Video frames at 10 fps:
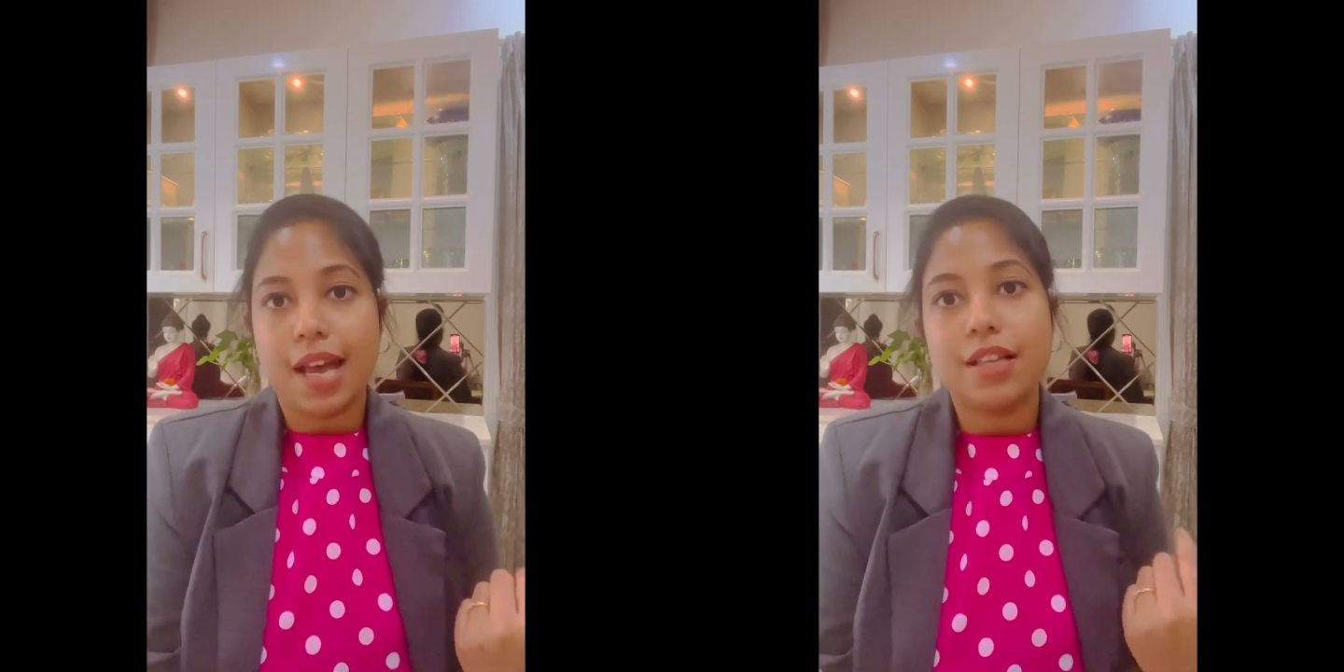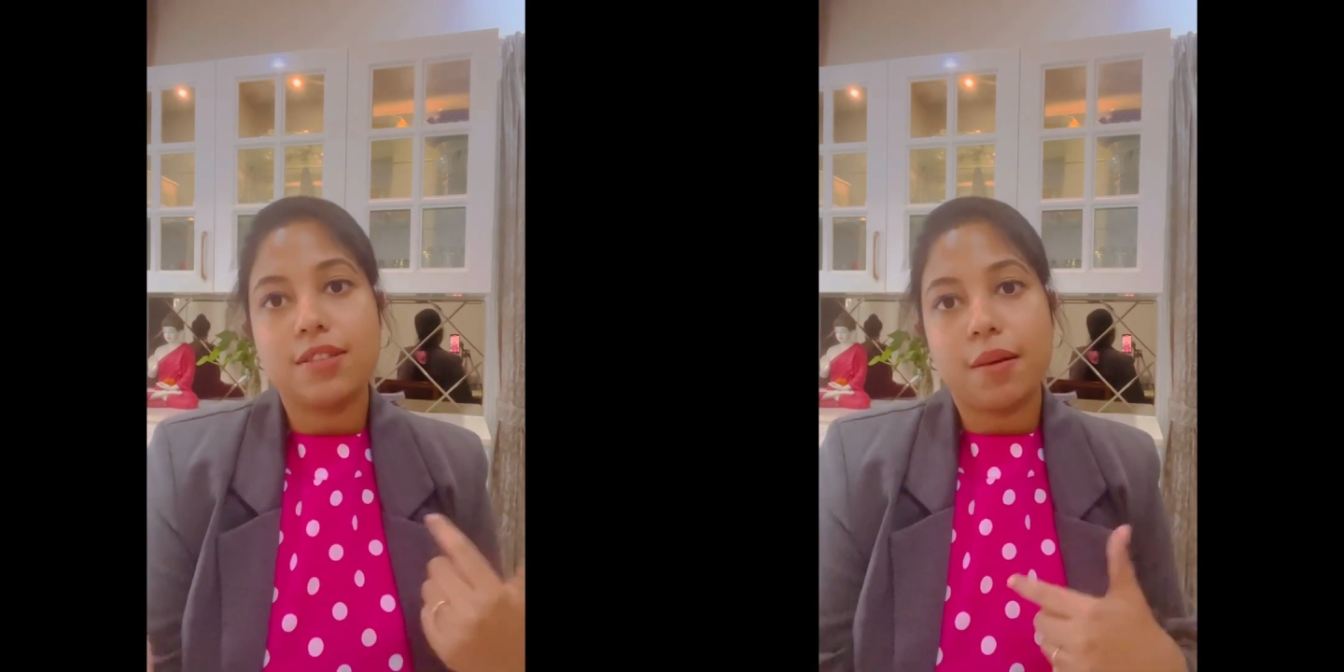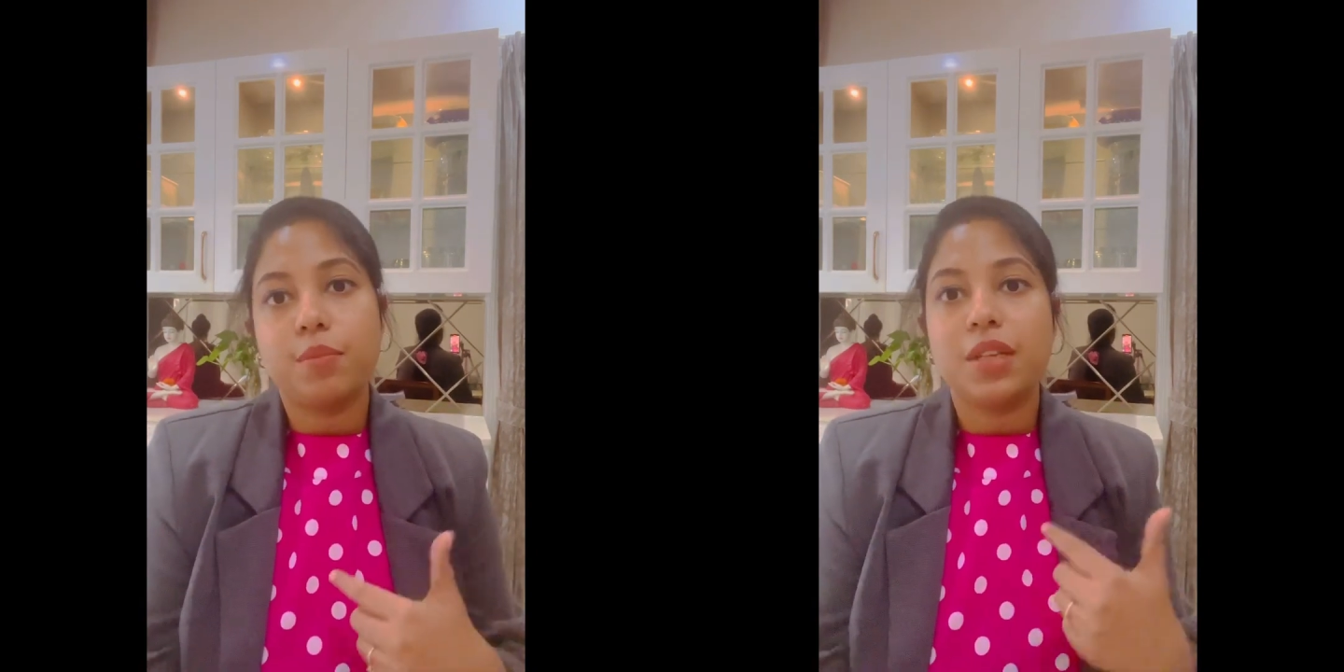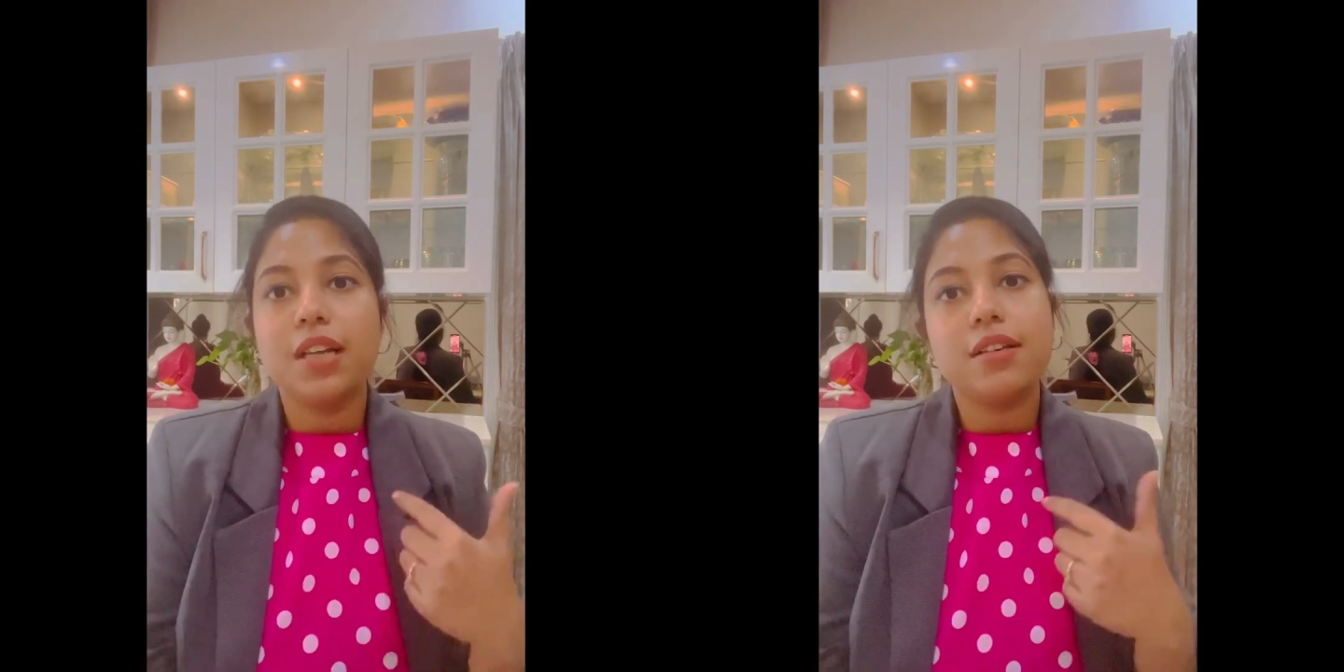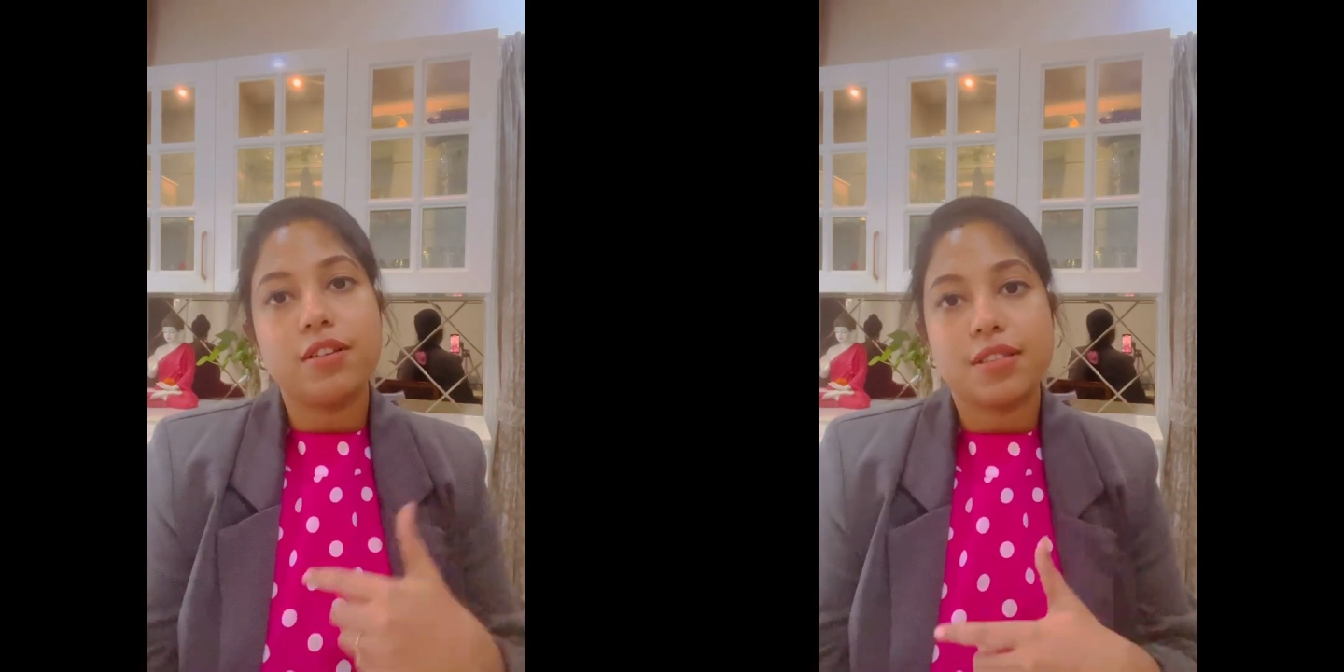and
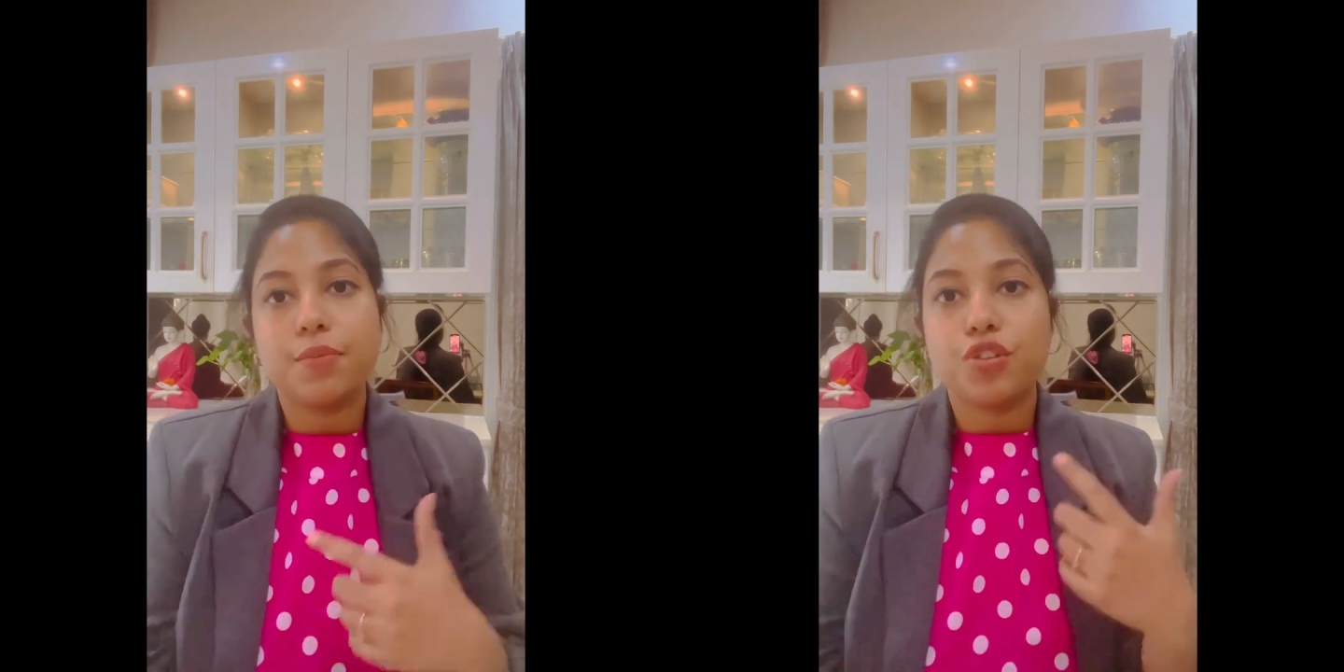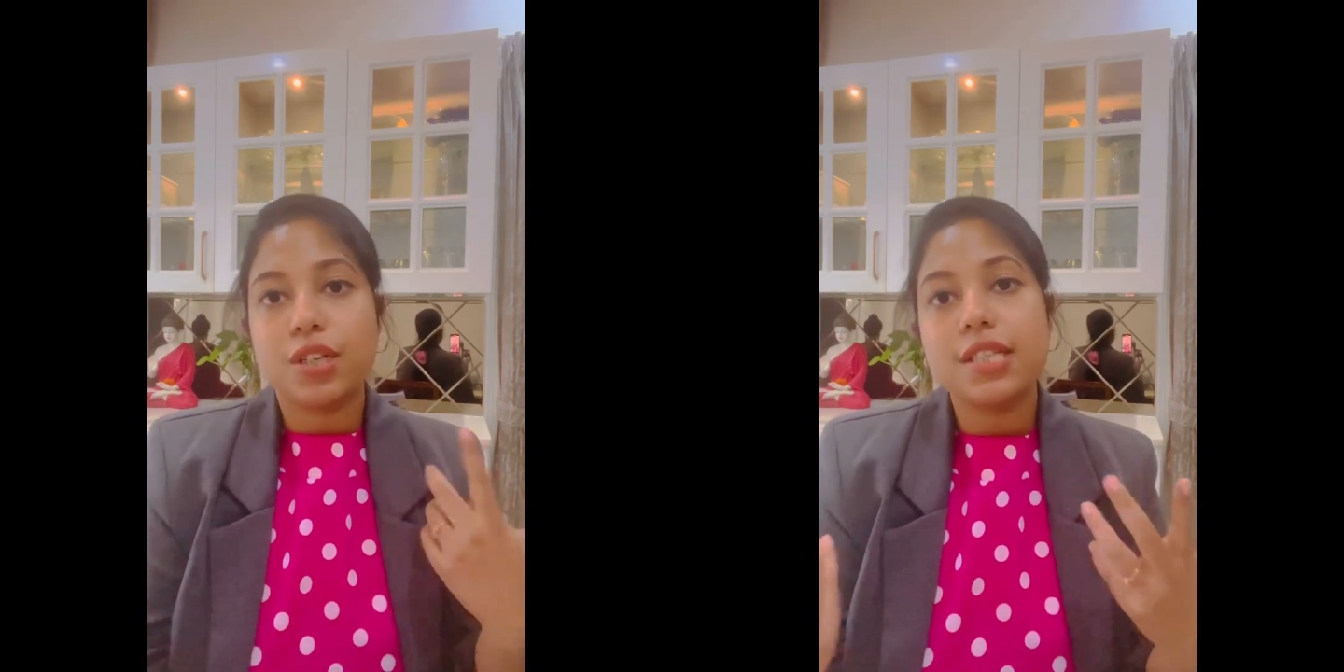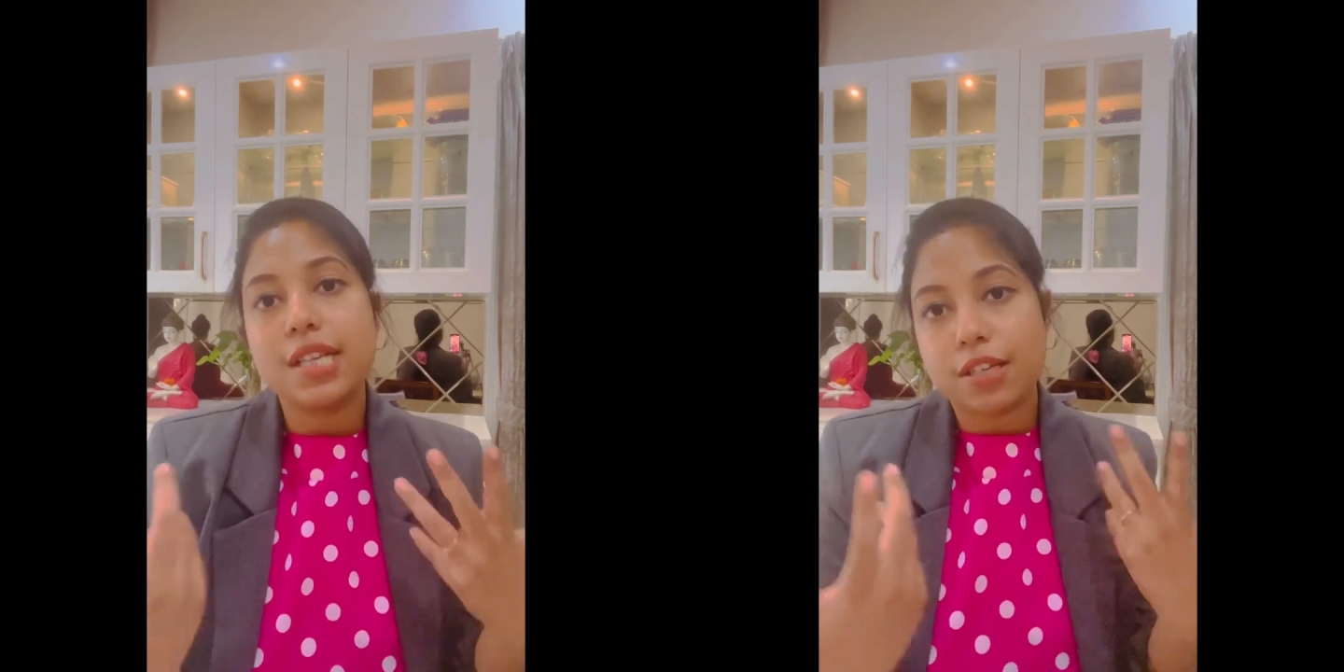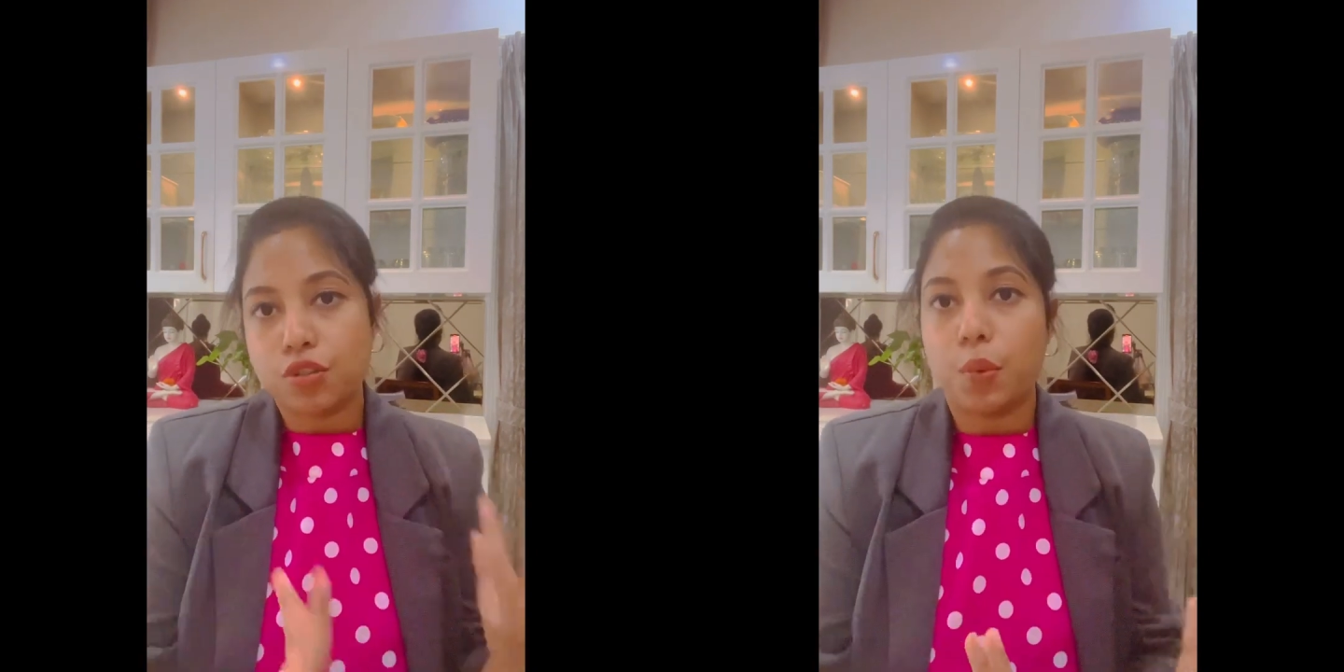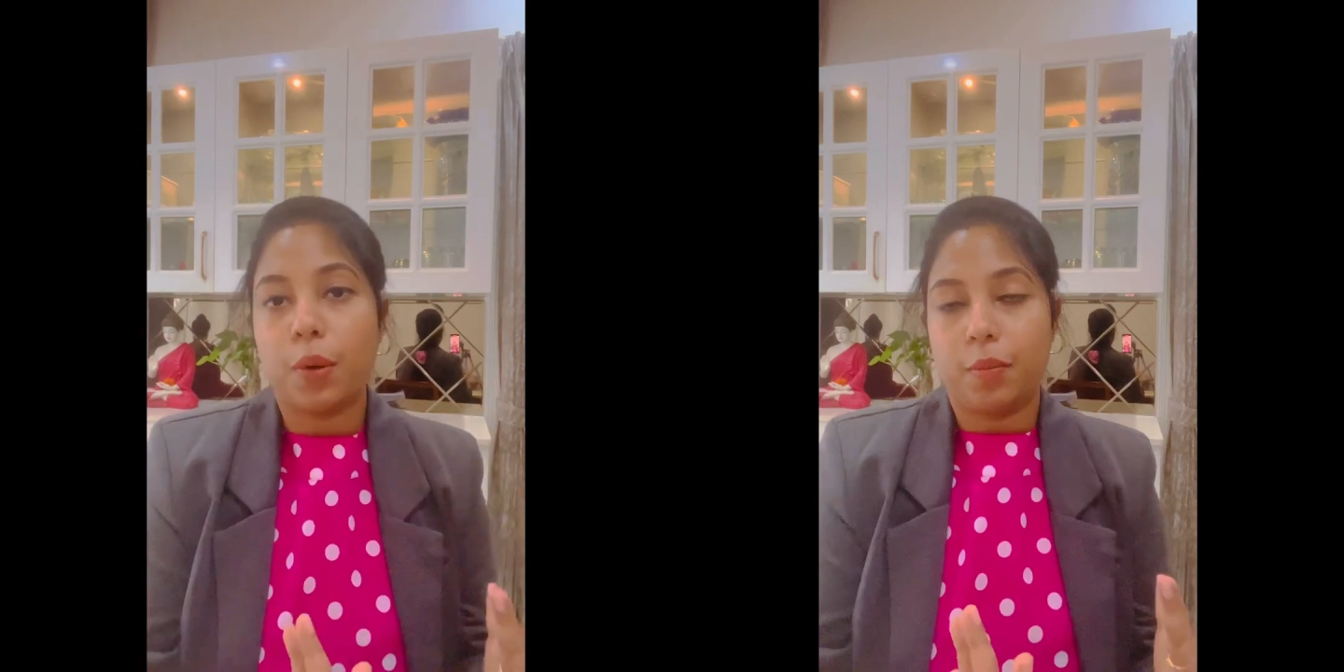something receptionist has
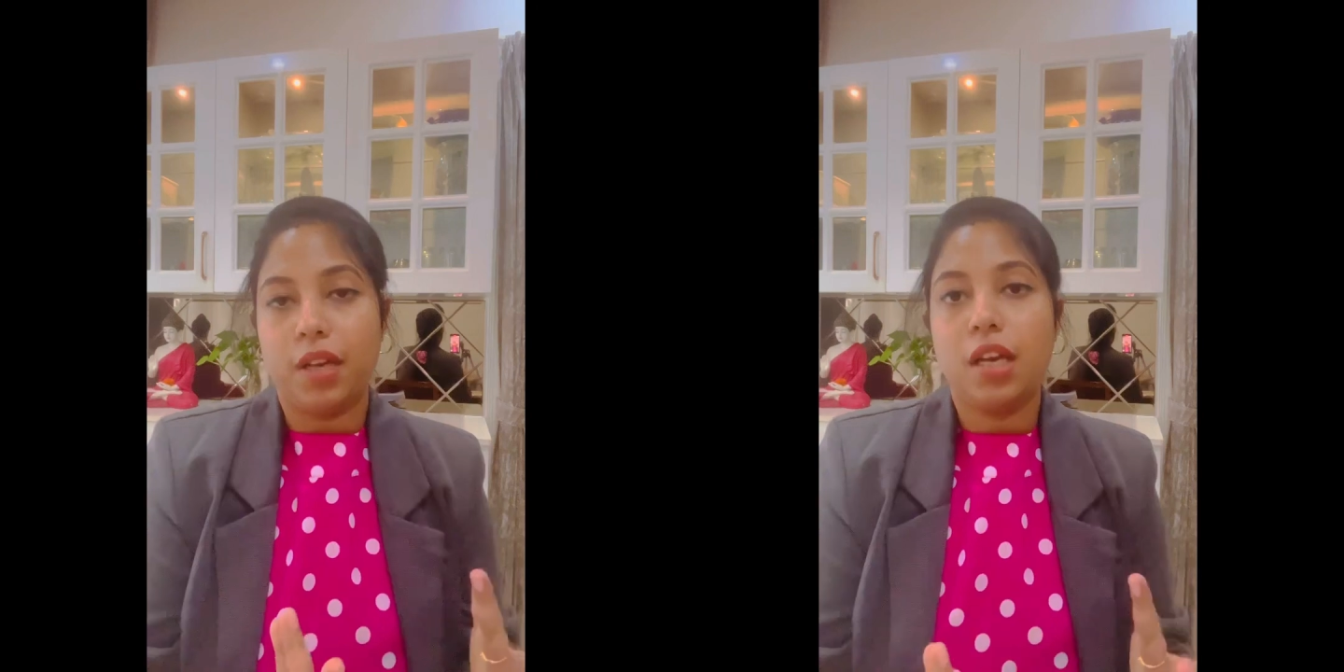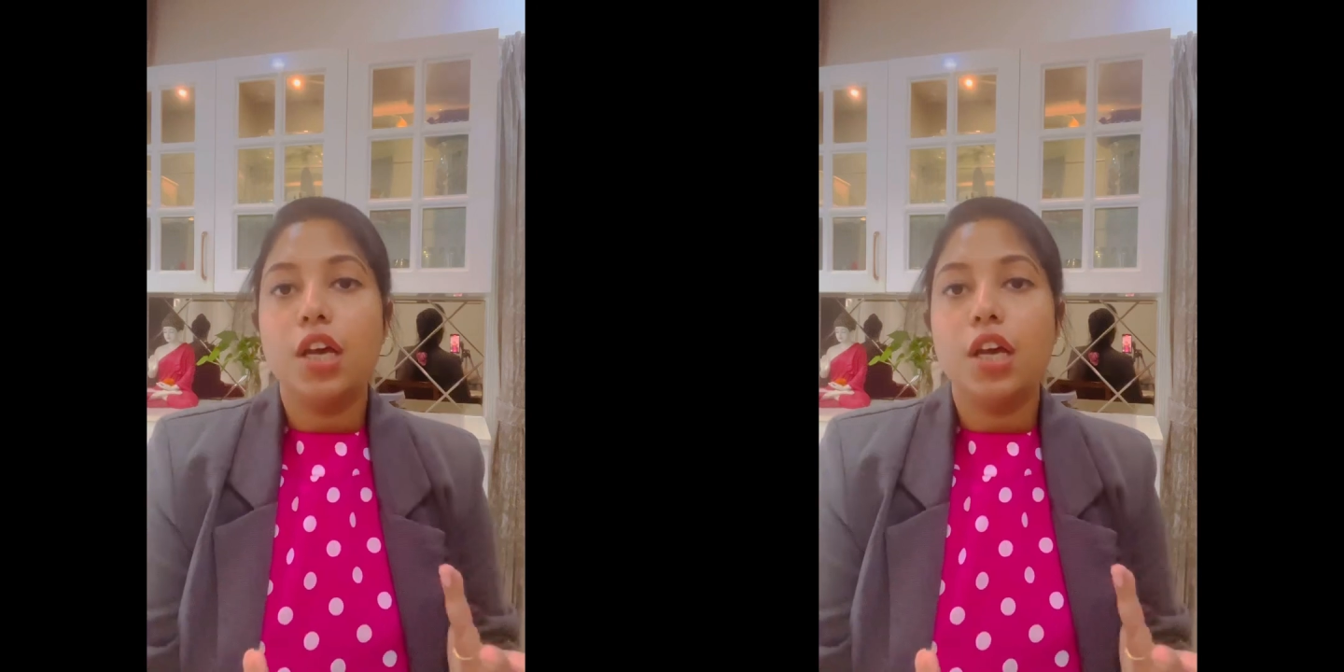told me.